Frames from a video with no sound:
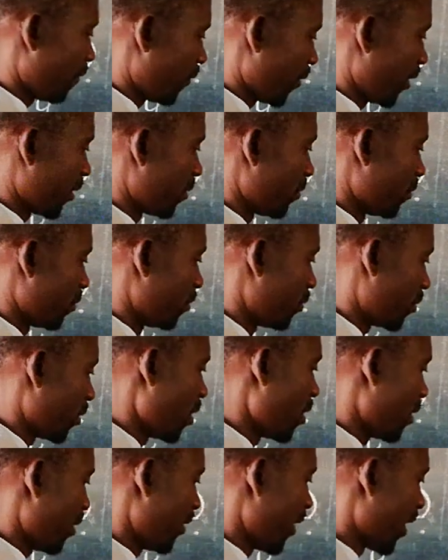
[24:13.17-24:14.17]
very good
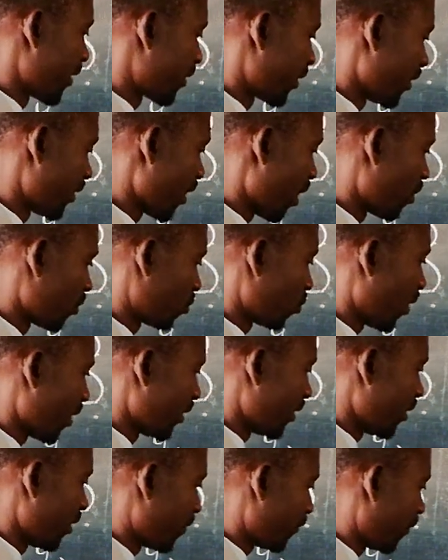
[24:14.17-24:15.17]
that is how to
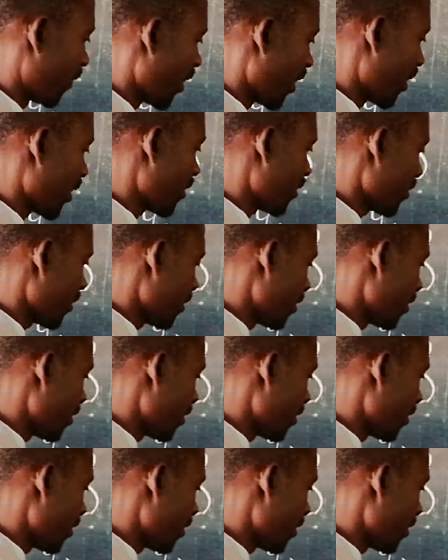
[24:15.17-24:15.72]
identify